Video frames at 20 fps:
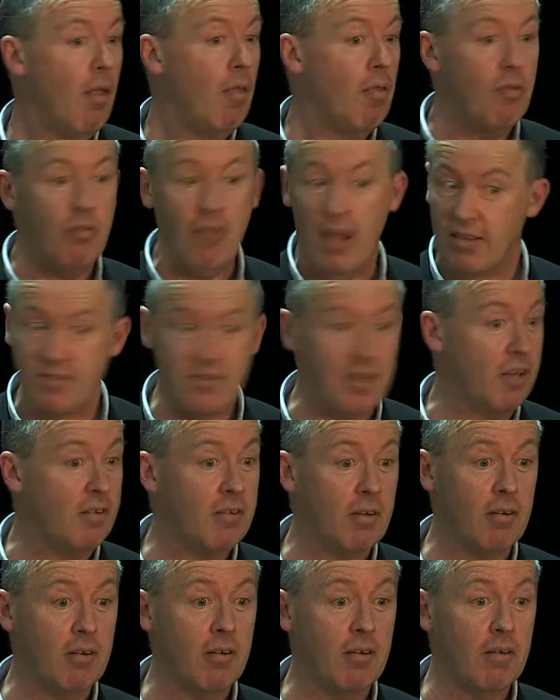That's it.
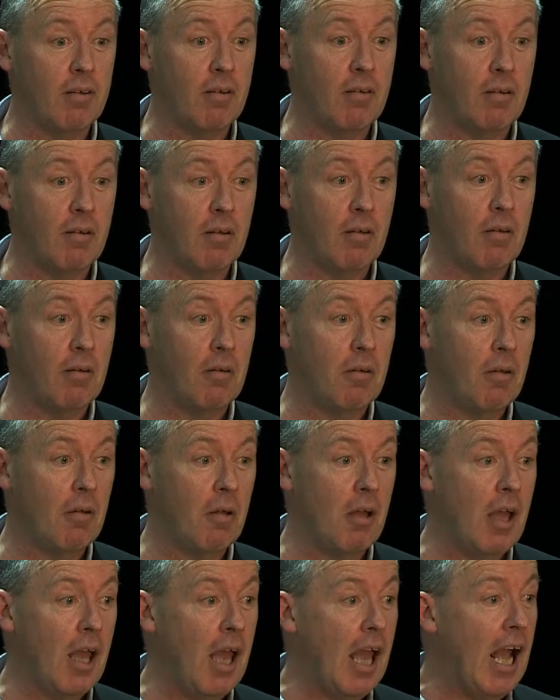
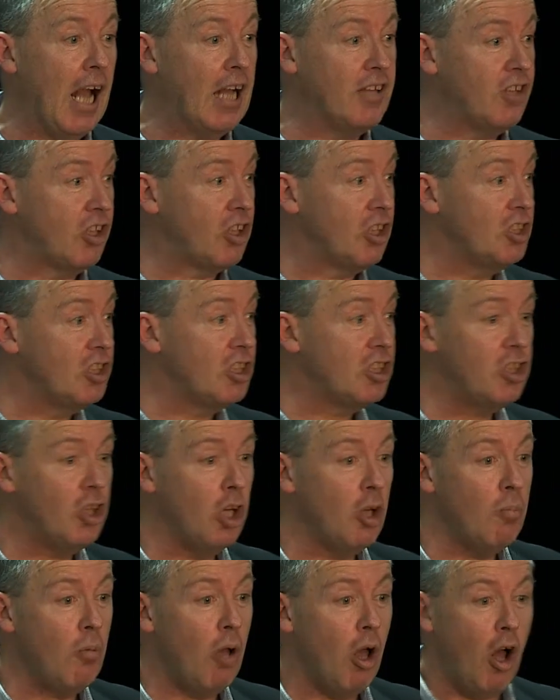As a
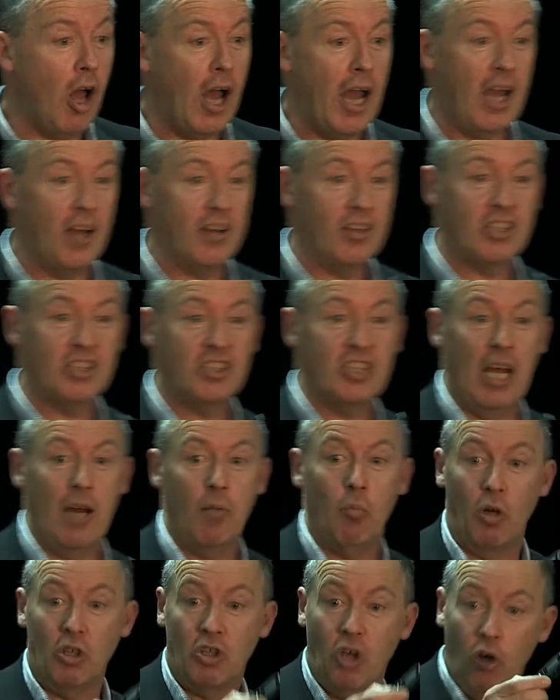consumer, I understand
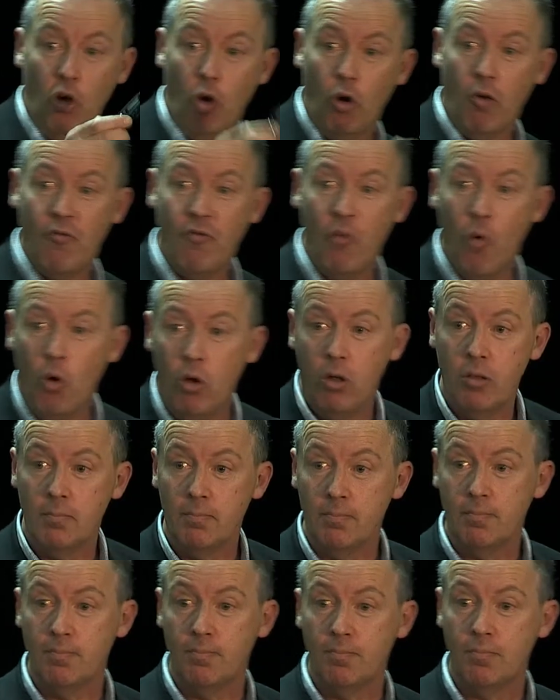what to look for.
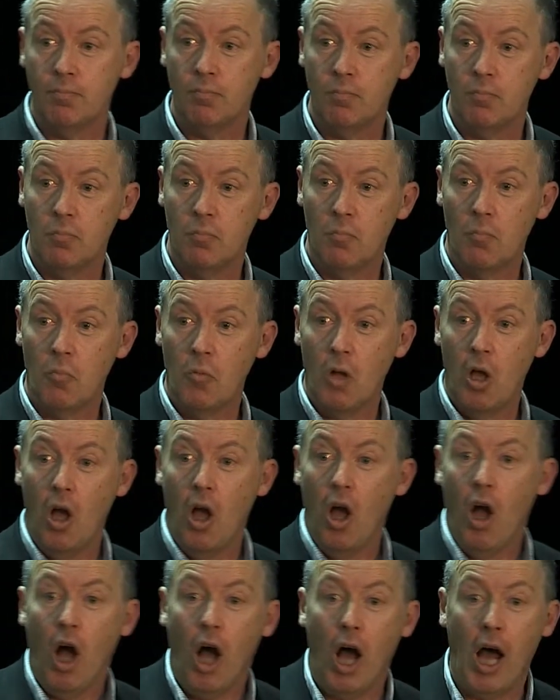
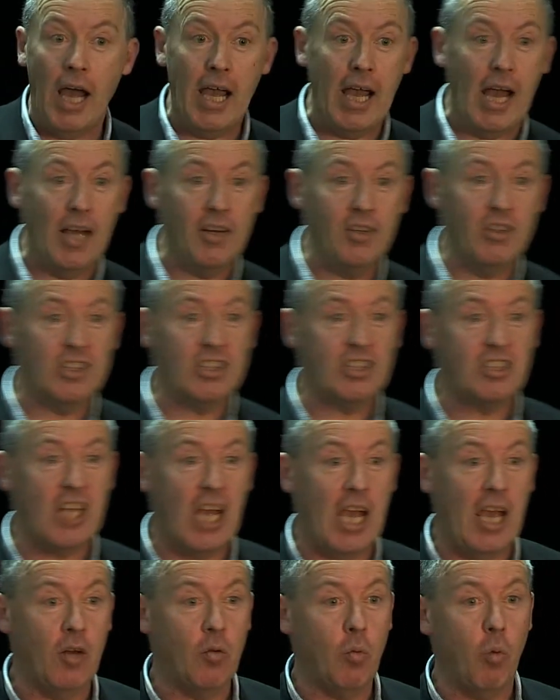I
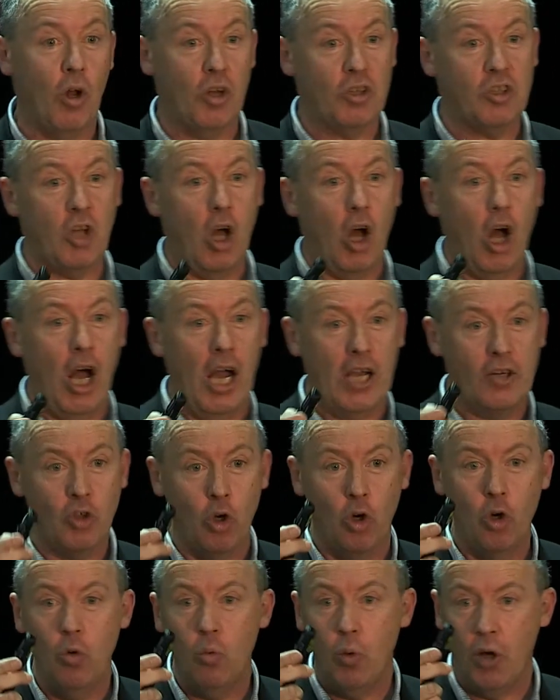understand what I
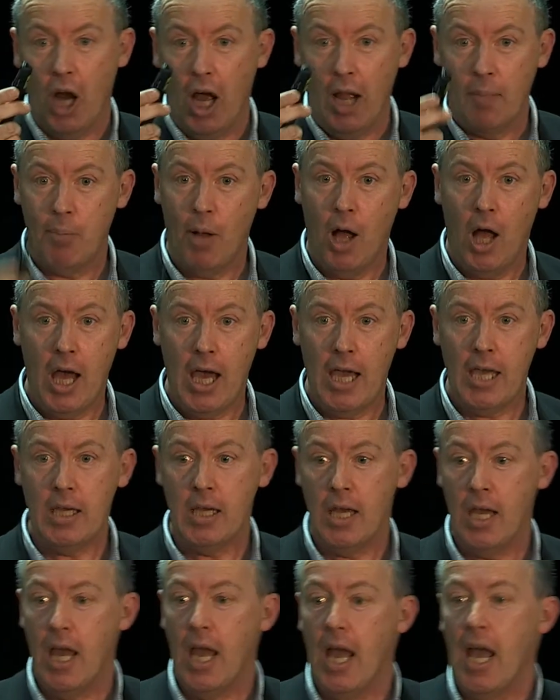do when I buy,
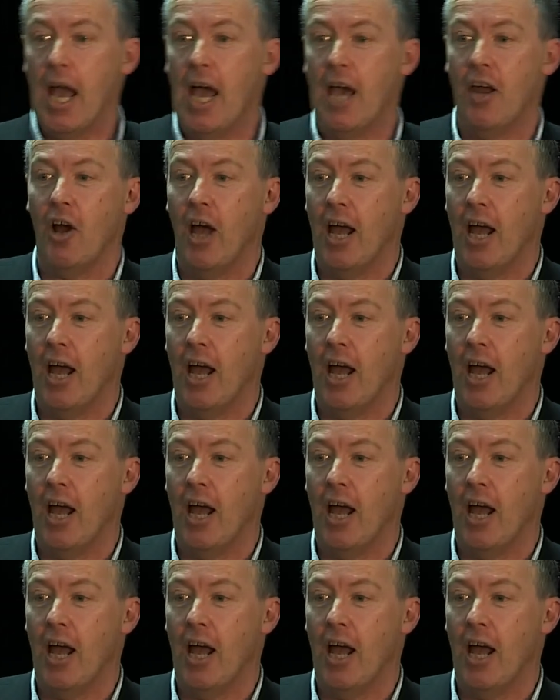and I